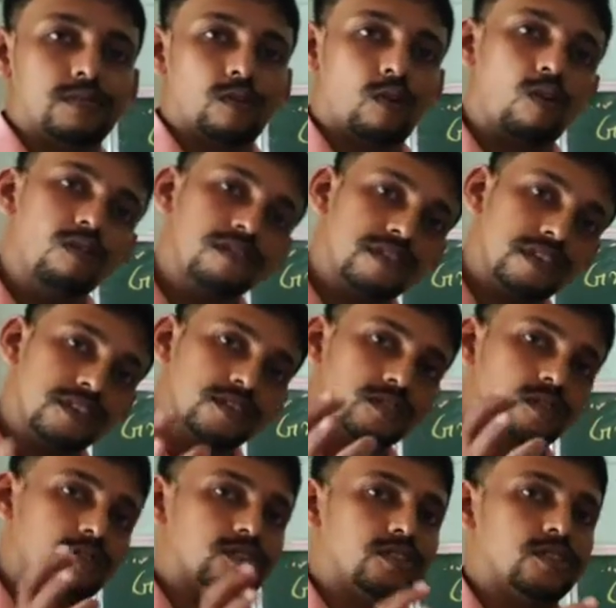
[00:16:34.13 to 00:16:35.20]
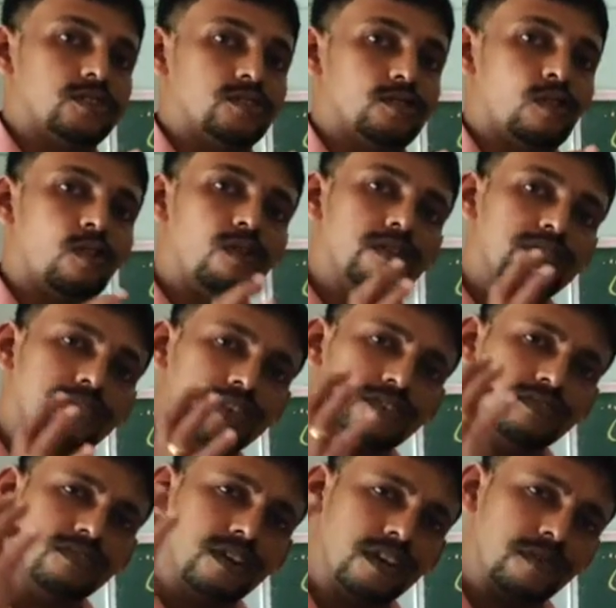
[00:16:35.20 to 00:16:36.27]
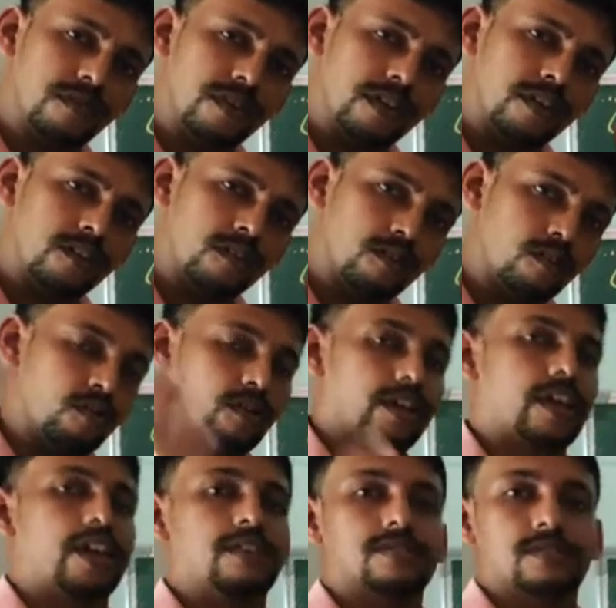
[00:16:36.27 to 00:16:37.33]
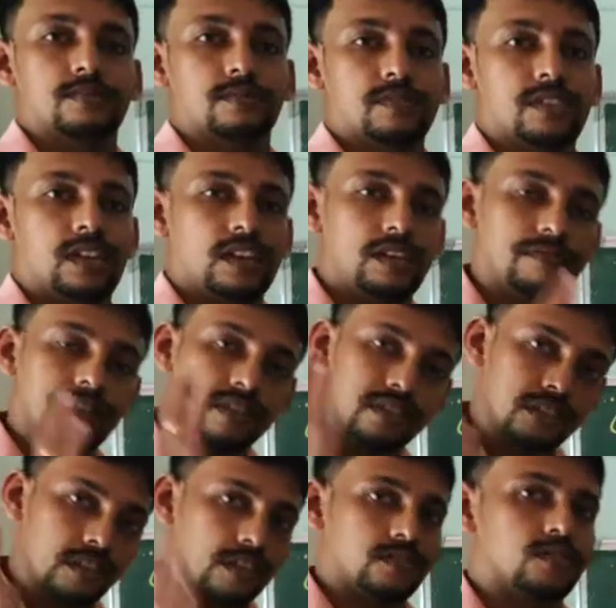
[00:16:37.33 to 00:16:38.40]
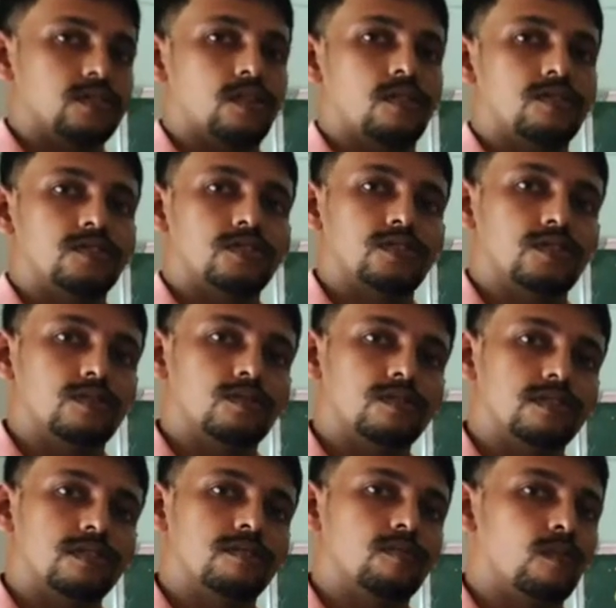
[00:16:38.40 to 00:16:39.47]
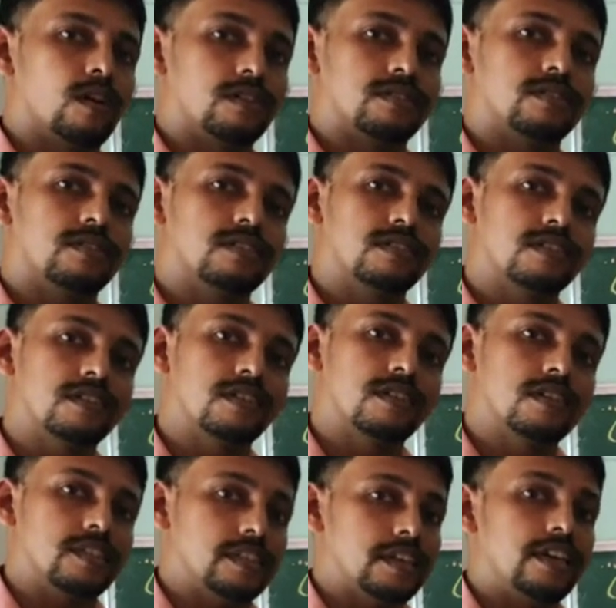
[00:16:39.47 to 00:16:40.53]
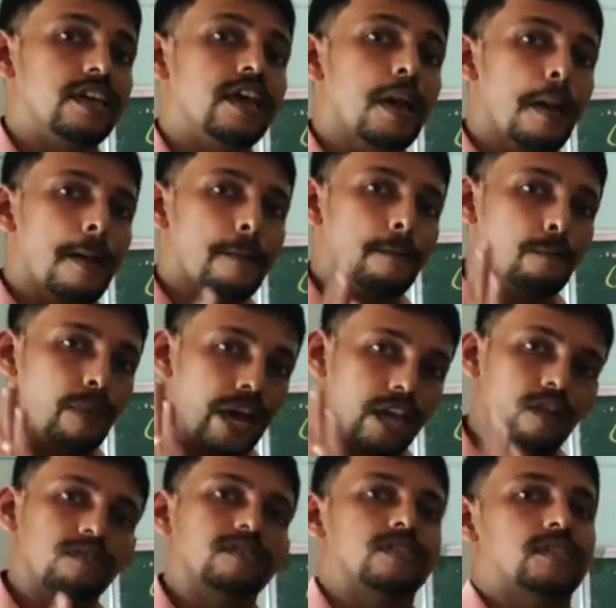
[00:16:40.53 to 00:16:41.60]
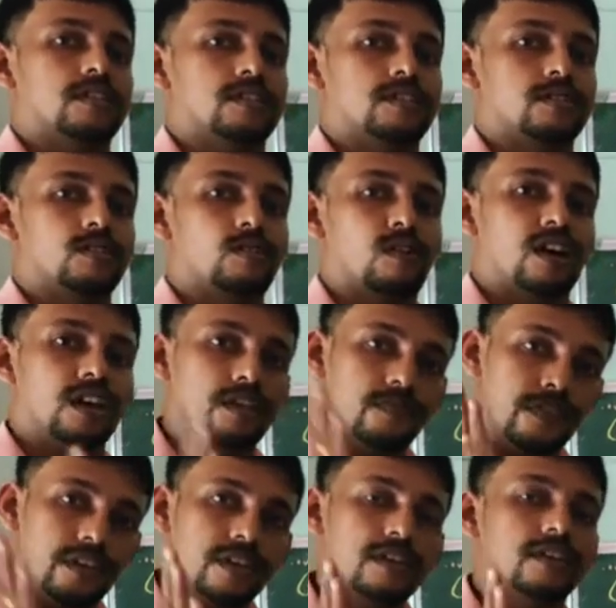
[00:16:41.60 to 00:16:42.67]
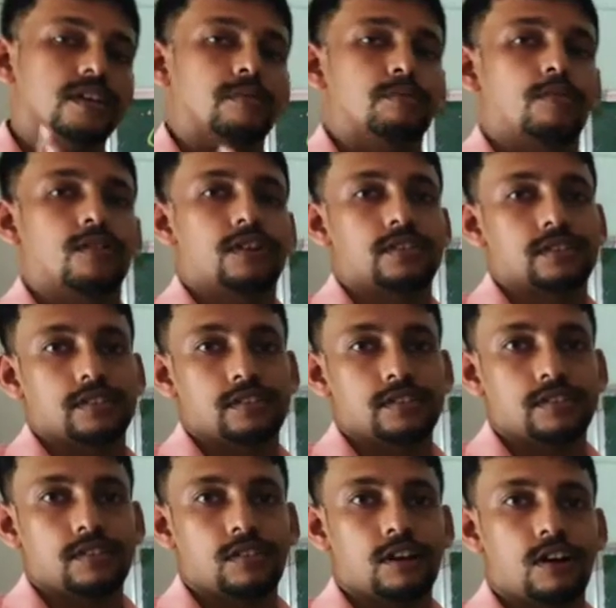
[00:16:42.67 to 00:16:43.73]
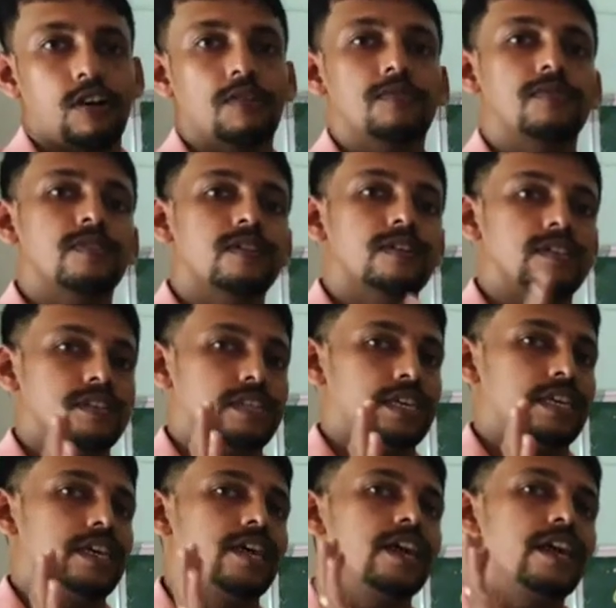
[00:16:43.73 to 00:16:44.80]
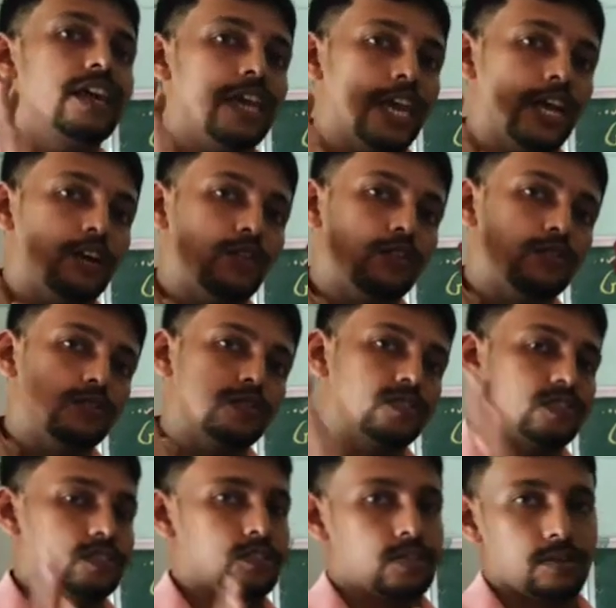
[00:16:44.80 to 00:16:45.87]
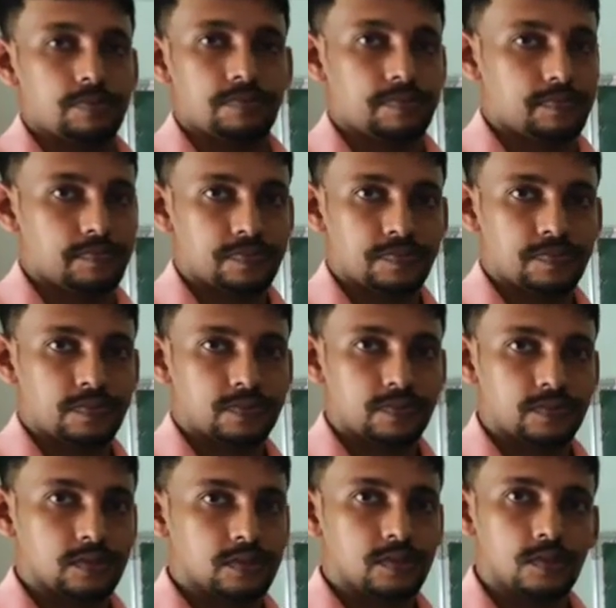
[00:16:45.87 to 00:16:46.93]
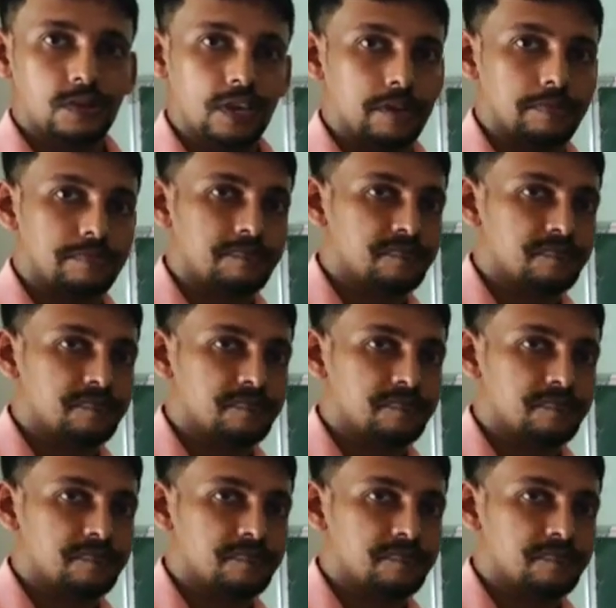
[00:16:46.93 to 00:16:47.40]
All these constitute, all these living organisms, the living things constitute what? The biotic or living component of the ecosystem. Okay.